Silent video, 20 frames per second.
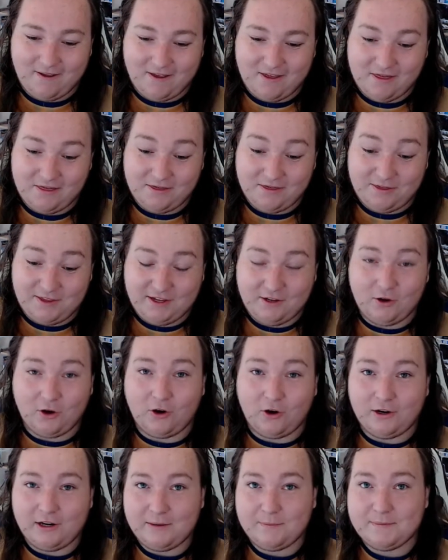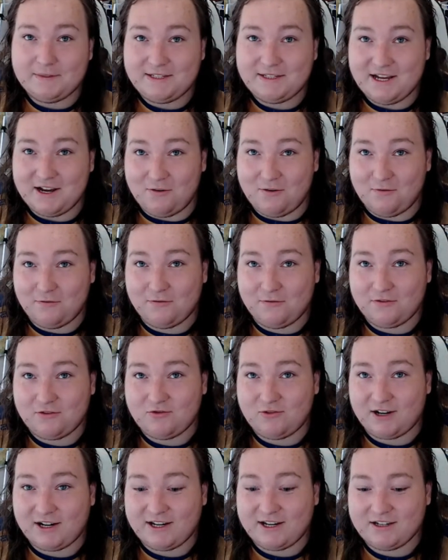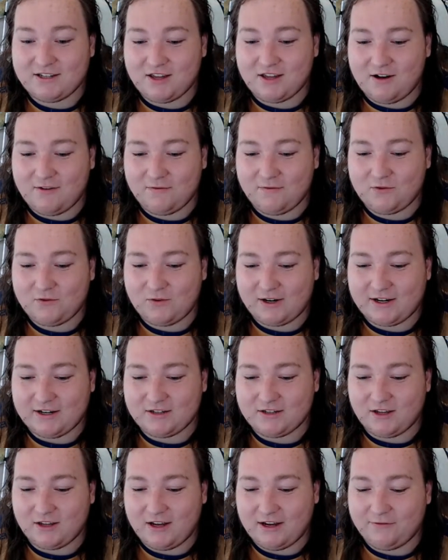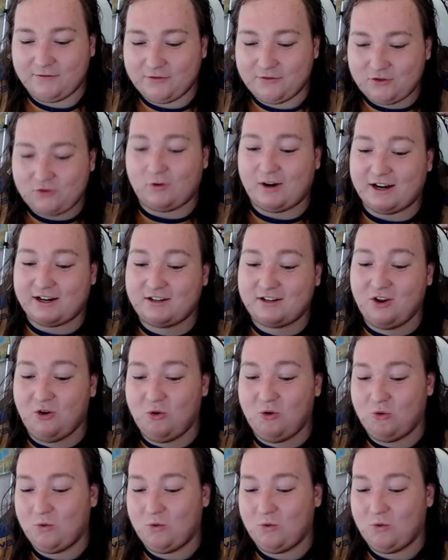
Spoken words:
the God himself. Shrek is love, Shrek is life. Shrek 2.